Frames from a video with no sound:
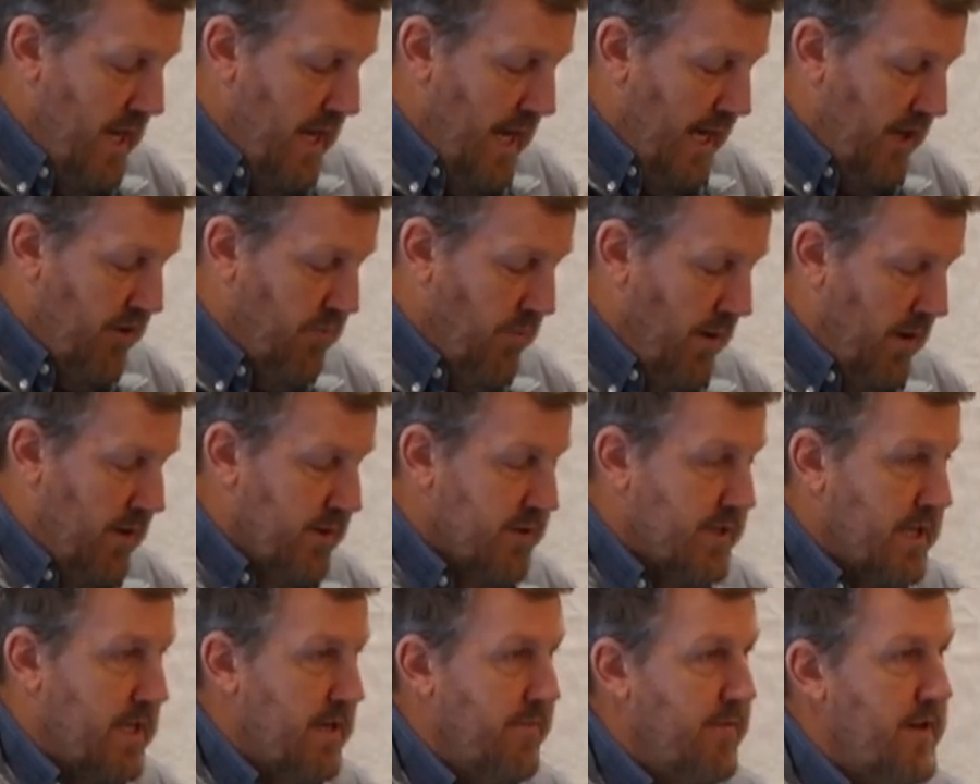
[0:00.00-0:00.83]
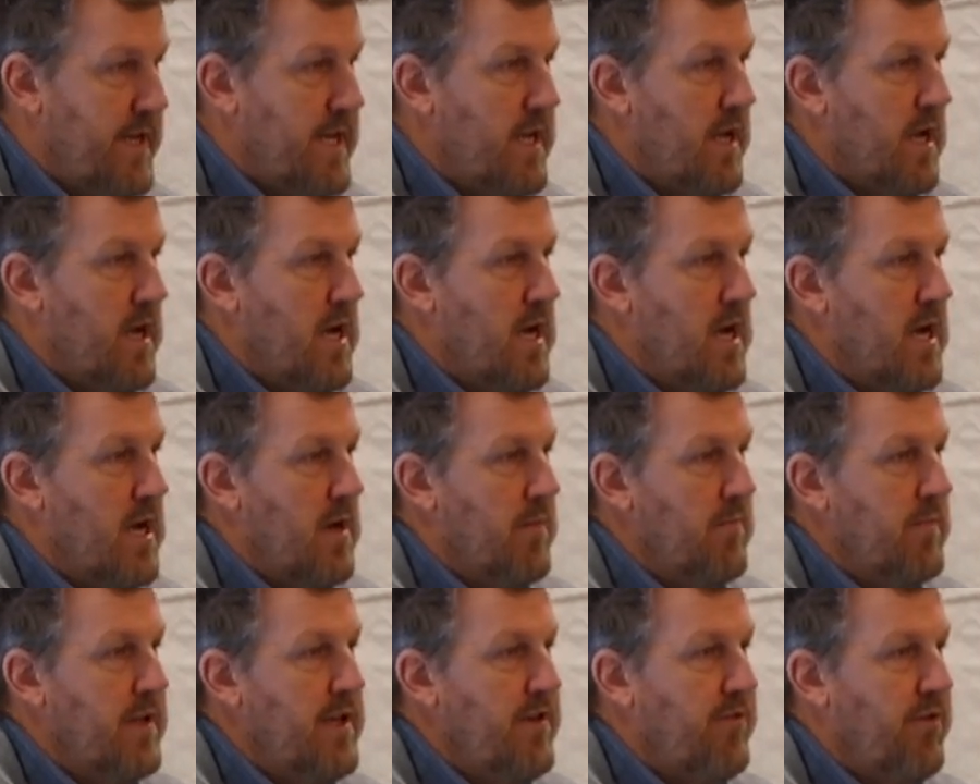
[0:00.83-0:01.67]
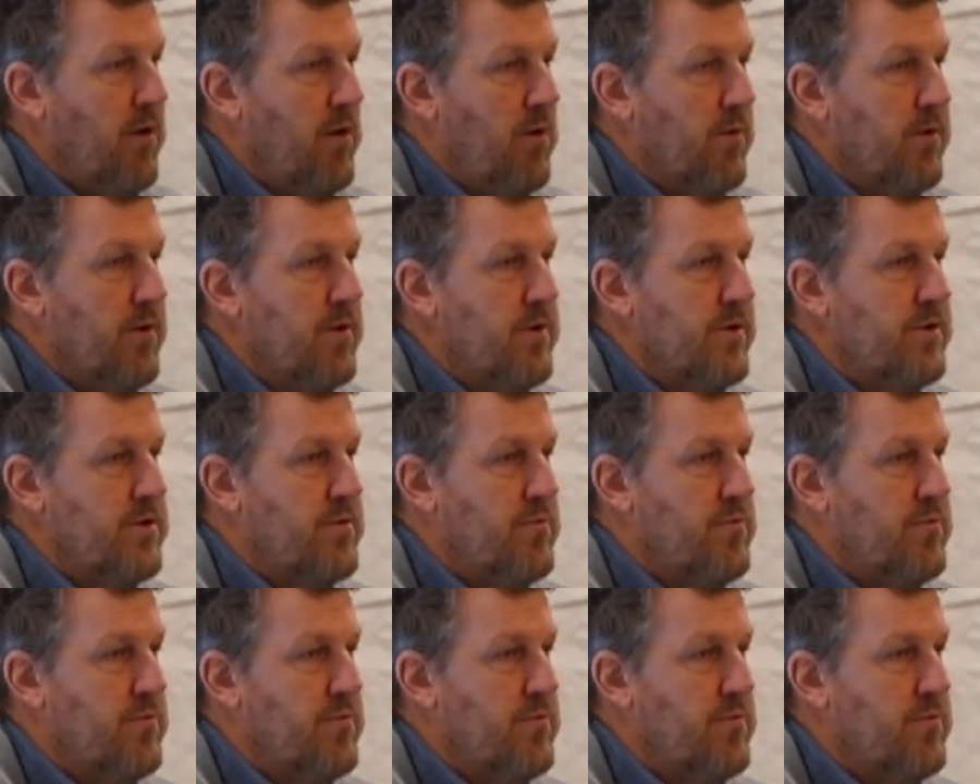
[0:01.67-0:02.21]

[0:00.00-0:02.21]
as well as giving um, leaseholders,